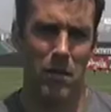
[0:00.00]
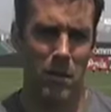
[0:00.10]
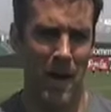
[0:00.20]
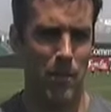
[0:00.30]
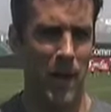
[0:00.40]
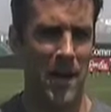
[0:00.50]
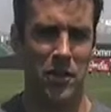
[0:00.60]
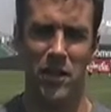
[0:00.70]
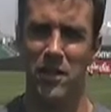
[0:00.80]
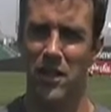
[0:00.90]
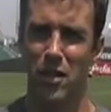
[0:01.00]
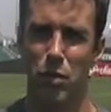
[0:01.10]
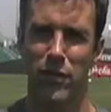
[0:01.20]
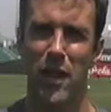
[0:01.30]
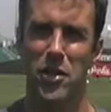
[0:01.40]
My passion is in the
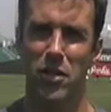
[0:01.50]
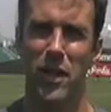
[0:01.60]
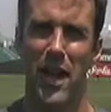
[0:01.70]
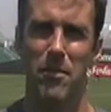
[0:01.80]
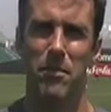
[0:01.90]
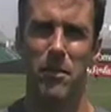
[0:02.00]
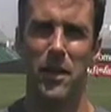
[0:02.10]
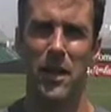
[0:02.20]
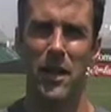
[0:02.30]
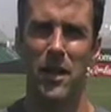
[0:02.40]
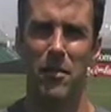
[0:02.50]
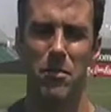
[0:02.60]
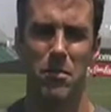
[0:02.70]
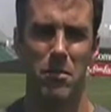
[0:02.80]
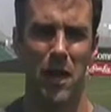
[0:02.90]
professional game.
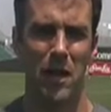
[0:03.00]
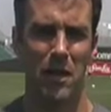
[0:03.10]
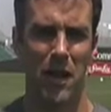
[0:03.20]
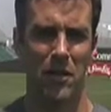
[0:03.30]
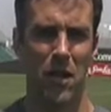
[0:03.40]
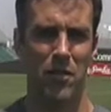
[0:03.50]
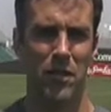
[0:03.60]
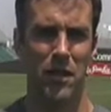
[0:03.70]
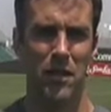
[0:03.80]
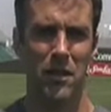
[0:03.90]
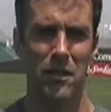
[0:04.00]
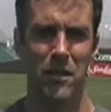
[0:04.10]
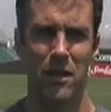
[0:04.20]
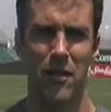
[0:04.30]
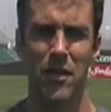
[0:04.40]
I love
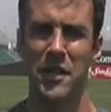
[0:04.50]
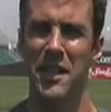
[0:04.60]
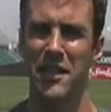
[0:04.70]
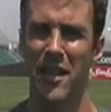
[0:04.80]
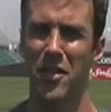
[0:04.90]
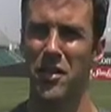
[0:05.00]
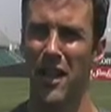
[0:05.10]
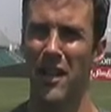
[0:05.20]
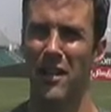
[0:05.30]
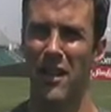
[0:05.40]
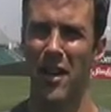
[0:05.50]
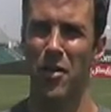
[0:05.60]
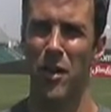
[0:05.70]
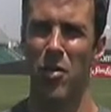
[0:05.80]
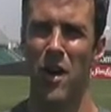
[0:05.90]
the details that are
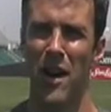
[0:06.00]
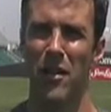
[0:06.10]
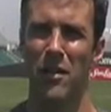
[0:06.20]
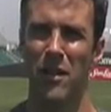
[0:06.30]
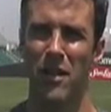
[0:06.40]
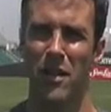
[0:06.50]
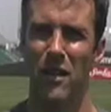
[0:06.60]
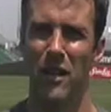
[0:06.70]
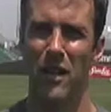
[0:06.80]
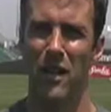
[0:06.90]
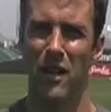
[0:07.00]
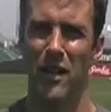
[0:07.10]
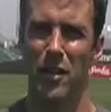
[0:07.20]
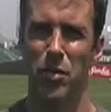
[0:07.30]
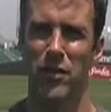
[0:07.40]
required
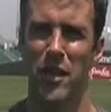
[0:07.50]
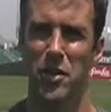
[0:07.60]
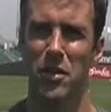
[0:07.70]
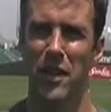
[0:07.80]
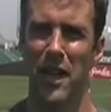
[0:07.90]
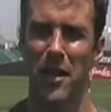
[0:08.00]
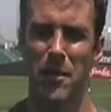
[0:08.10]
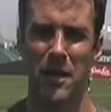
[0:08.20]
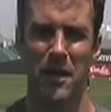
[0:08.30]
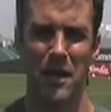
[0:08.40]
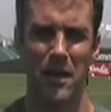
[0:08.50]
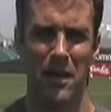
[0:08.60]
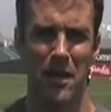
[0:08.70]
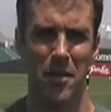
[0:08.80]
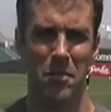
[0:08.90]
in the professional game, and
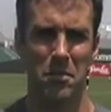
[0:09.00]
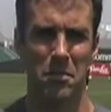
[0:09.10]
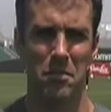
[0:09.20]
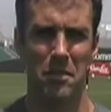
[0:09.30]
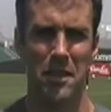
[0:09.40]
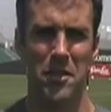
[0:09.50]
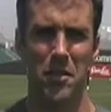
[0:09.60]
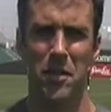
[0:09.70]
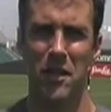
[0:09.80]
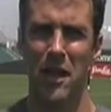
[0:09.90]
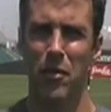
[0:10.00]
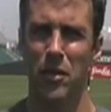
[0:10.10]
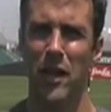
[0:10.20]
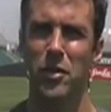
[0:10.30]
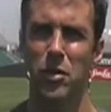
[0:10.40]
that's something that I would
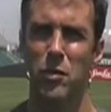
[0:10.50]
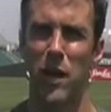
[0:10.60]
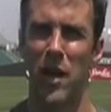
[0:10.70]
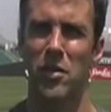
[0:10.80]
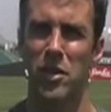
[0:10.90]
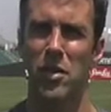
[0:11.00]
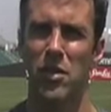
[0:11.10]
like to aspire to.